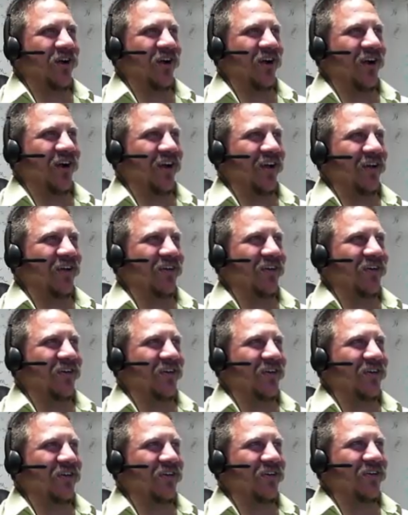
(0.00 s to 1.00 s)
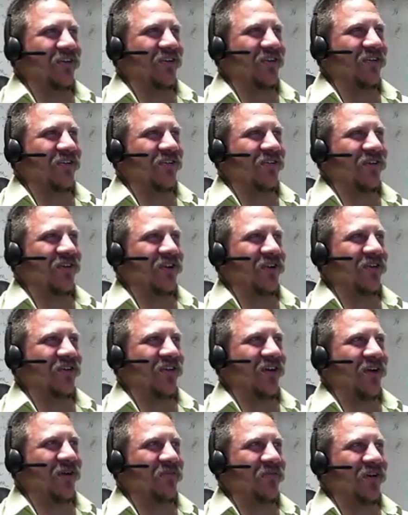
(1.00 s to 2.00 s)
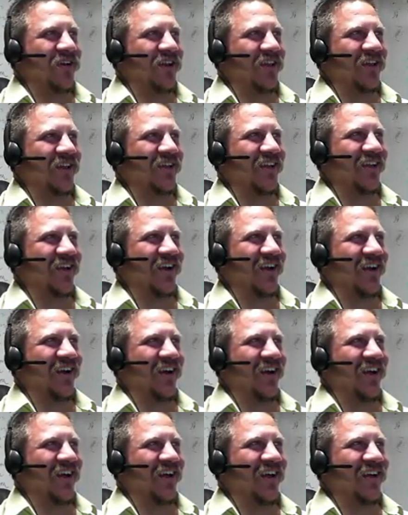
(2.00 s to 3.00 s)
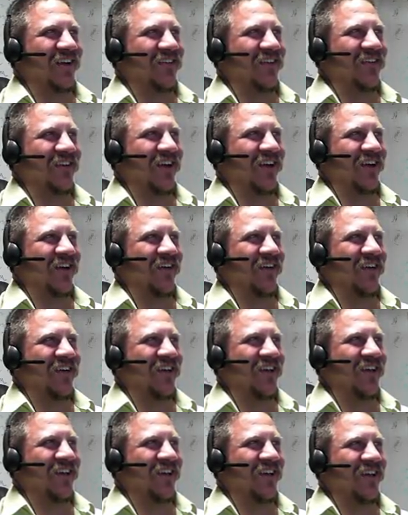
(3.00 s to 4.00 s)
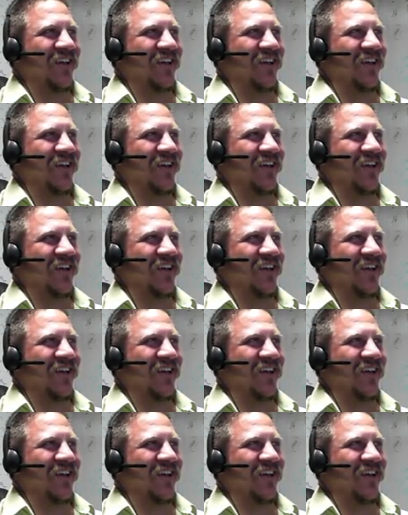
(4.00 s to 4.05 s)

Alright. Where are you at, buddy? Alright, here we go.